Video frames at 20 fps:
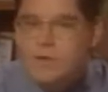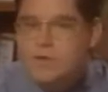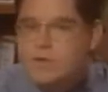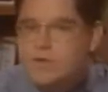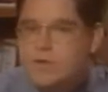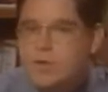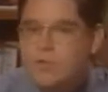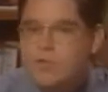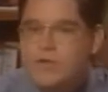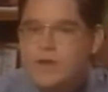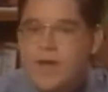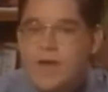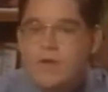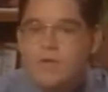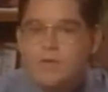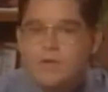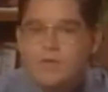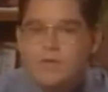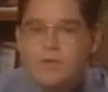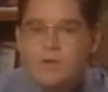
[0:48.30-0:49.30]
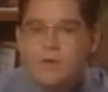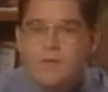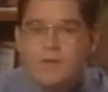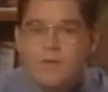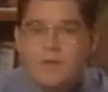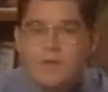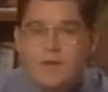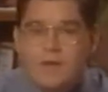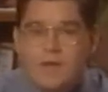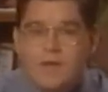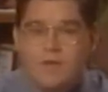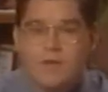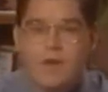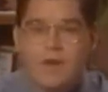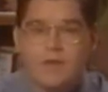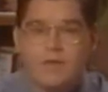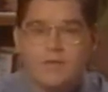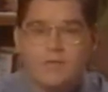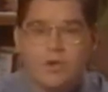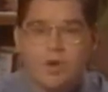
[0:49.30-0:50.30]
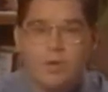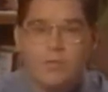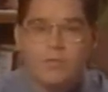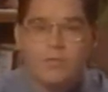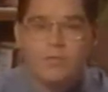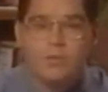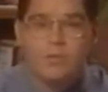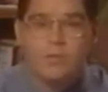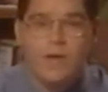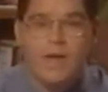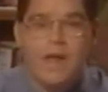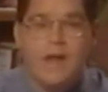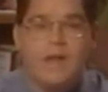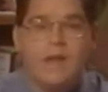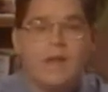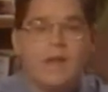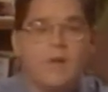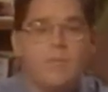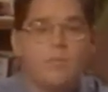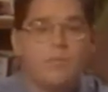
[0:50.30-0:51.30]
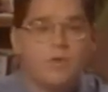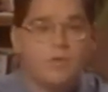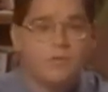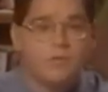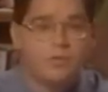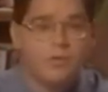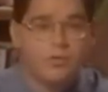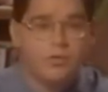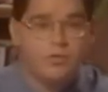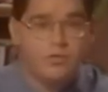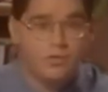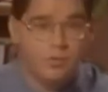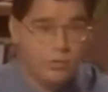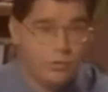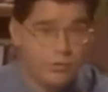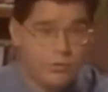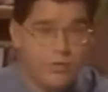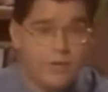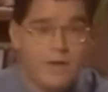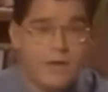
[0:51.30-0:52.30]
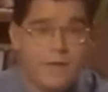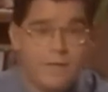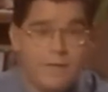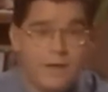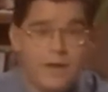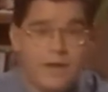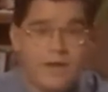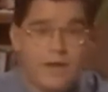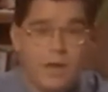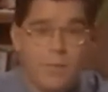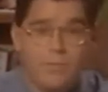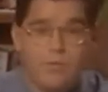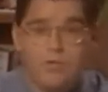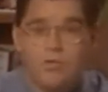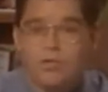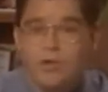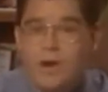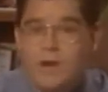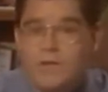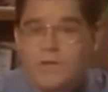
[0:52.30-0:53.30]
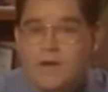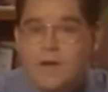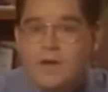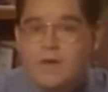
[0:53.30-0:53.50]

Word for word: No doubt you've heard that the internet is home to any number of search tools that can help you track down